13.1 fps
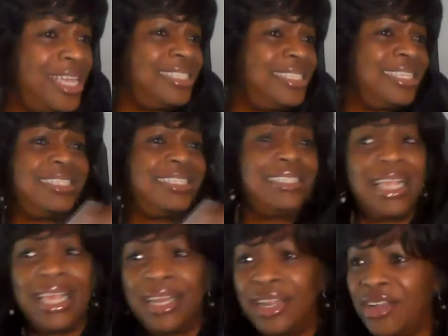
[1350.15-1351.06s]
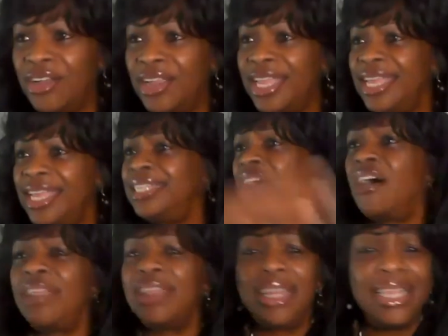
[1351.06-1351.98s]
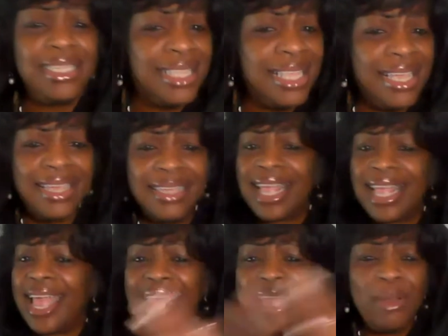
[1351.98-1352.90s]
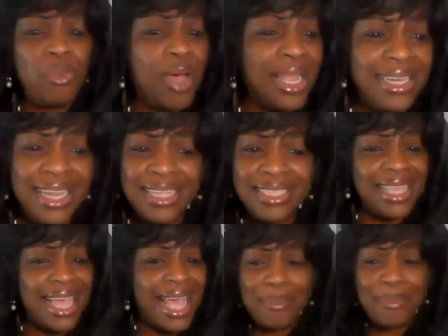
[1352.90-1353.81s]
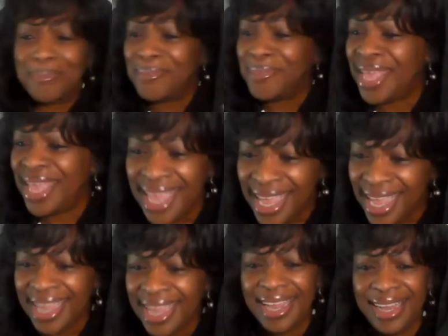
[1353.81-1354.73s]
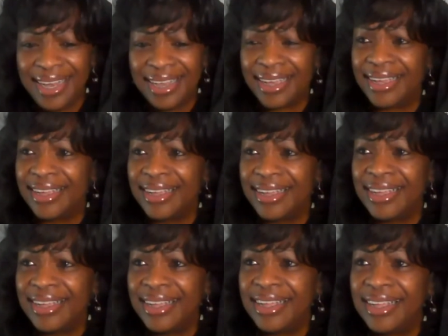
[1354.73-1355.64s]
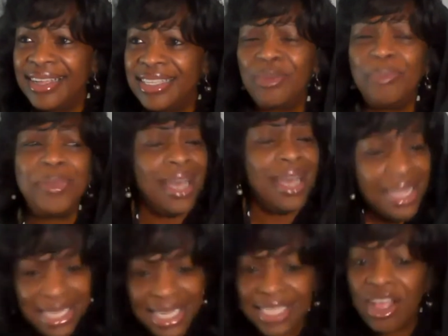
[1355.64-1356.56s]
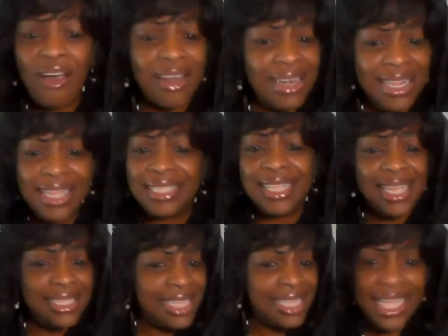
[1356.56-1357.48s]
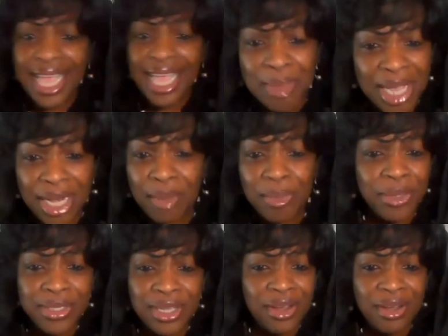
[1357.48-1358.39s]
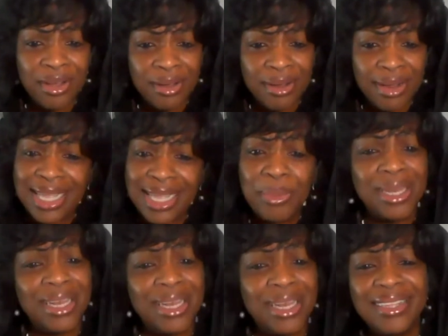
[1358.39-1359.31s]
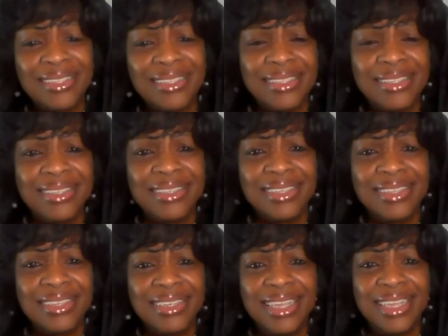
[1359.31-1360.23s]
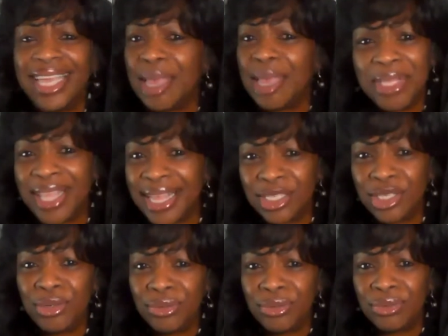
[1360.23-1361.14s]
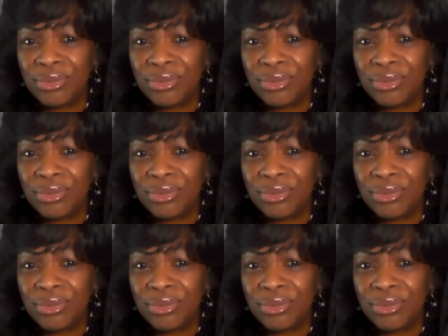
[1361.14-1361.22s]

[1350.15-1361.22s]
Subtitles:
he's a senator, he's all of these things. And what does that mean? So because he's all of these things, he can't be an abuser? Is that what it is? He can't be that too?